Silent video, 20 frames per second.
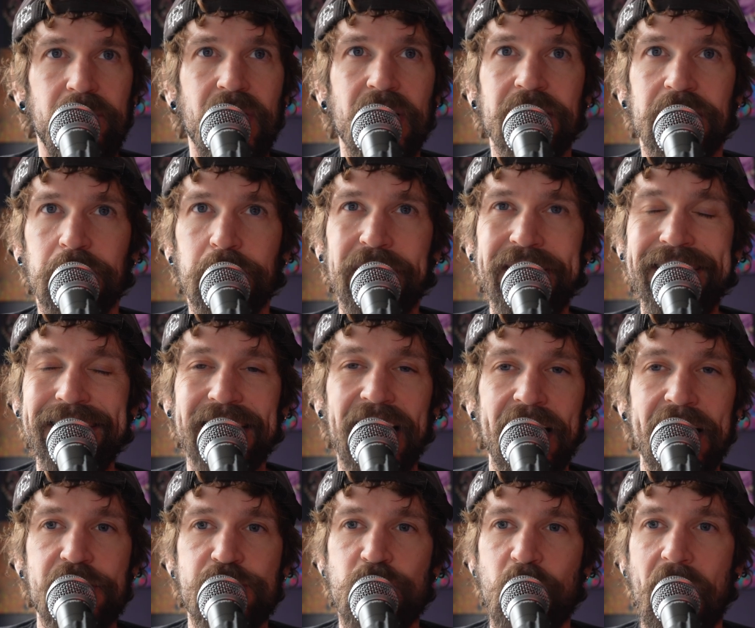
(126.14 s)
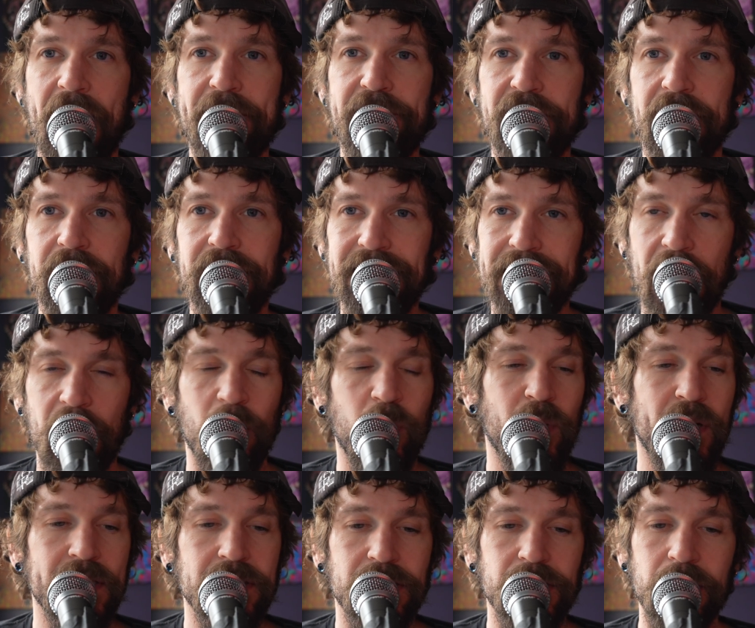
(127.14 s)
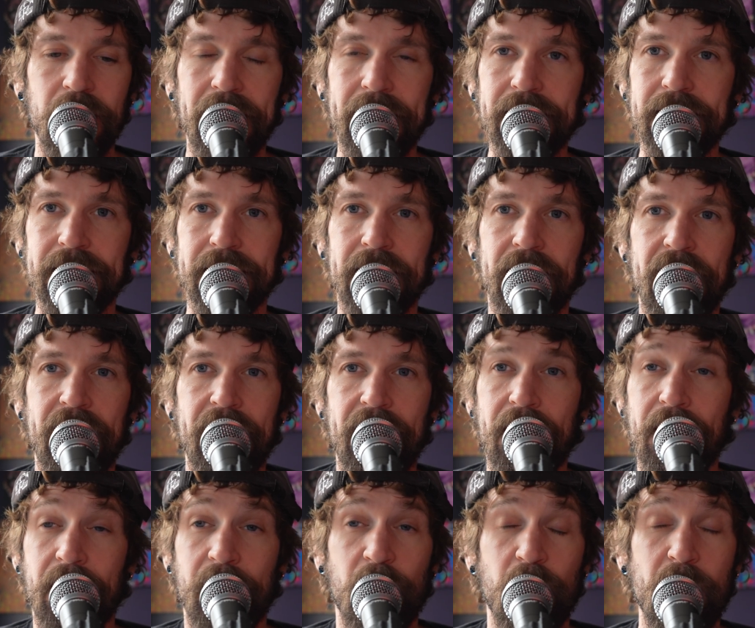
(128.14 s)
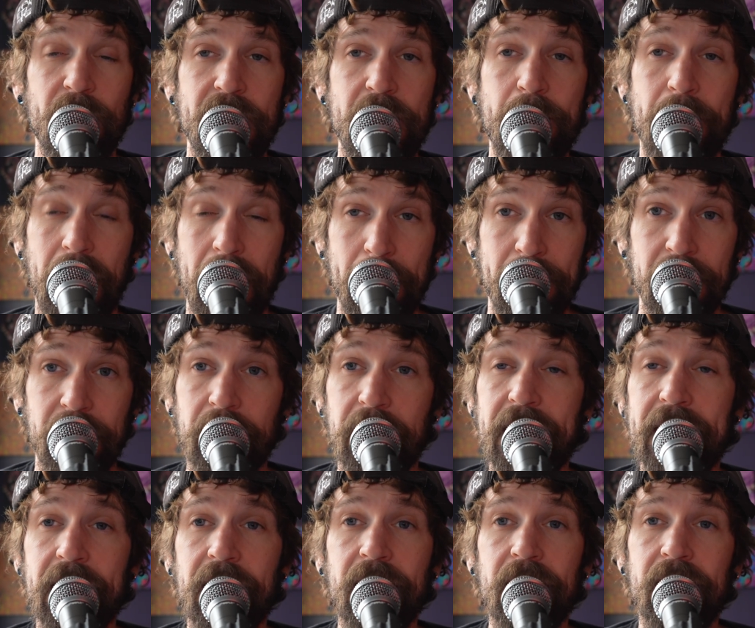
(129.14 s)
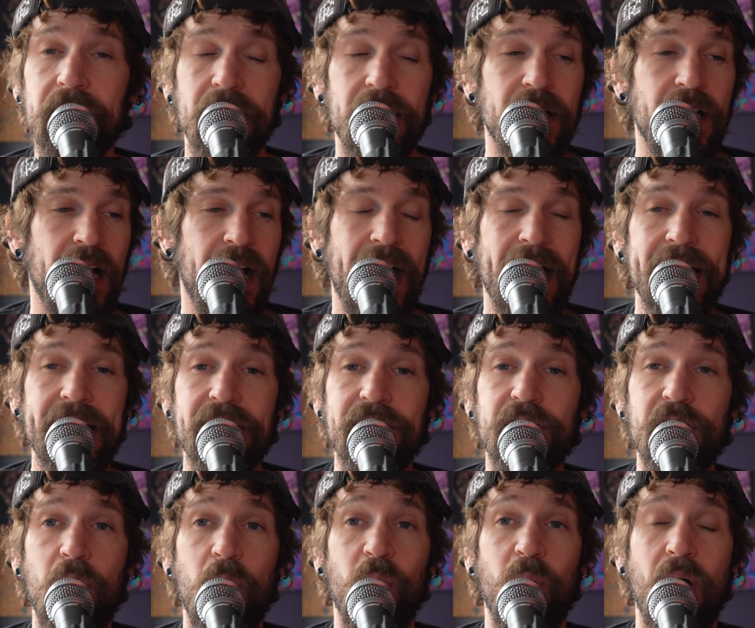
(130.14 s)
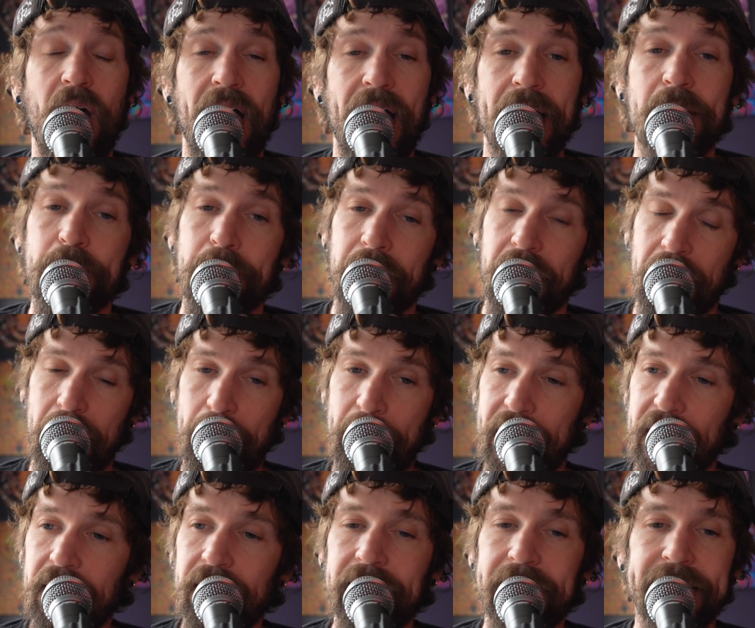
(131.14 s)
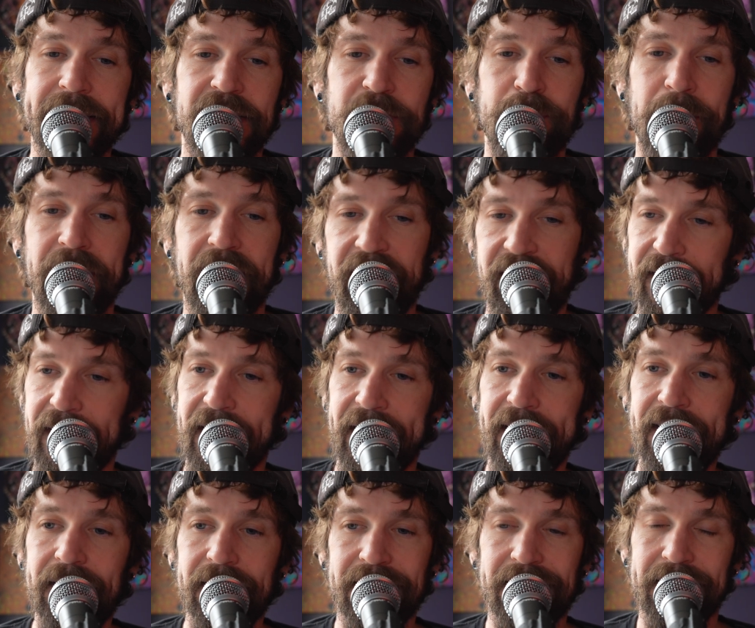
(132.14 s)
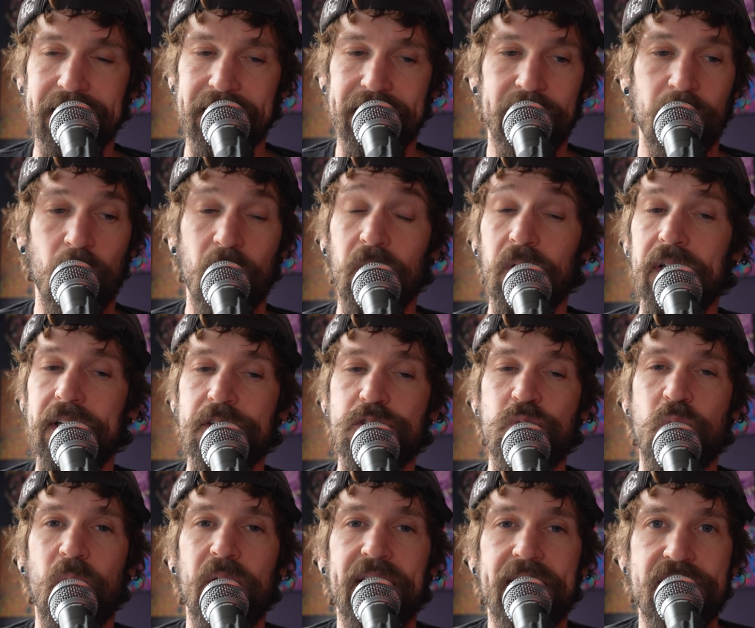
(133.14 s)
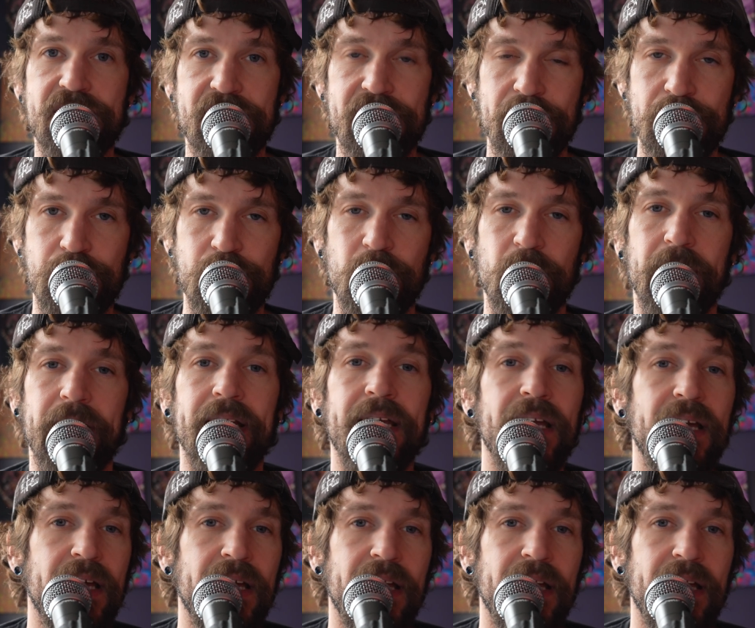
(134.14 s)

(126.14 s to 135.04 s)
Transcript: So these kind of drive-in style restaurants, they're really popular here. I didn't know why, but apparently it's been a thing since the early 20th century.